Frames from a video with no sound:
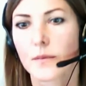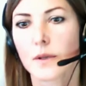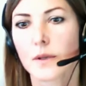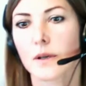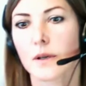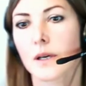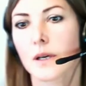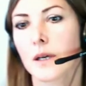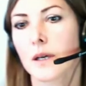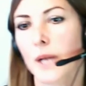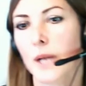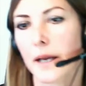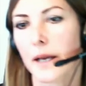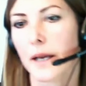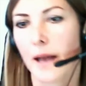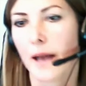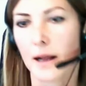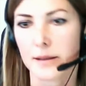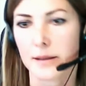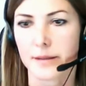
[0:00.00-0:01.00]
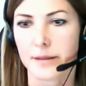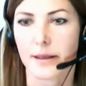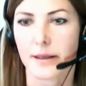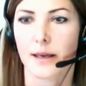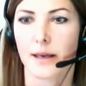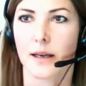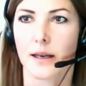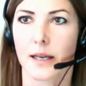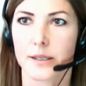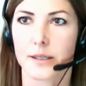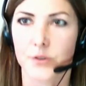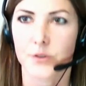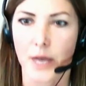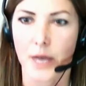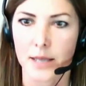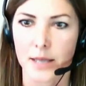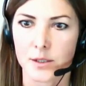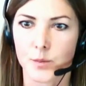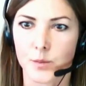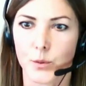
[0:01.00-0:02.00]
like healthcare, like
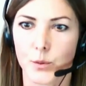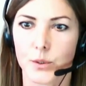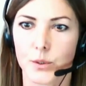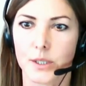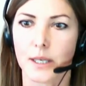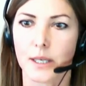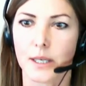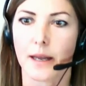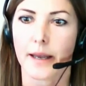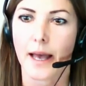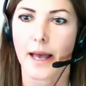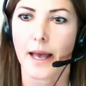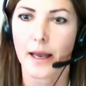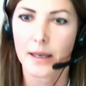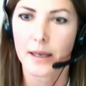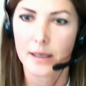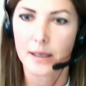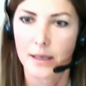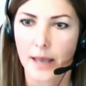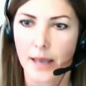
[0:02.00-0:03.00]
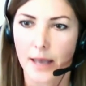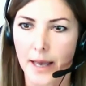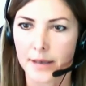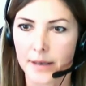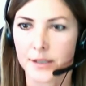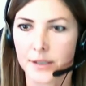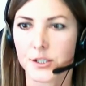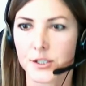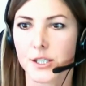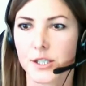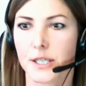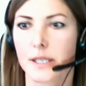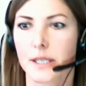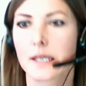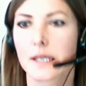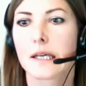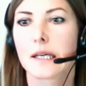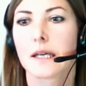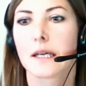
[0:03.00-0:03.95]
transport, like energy,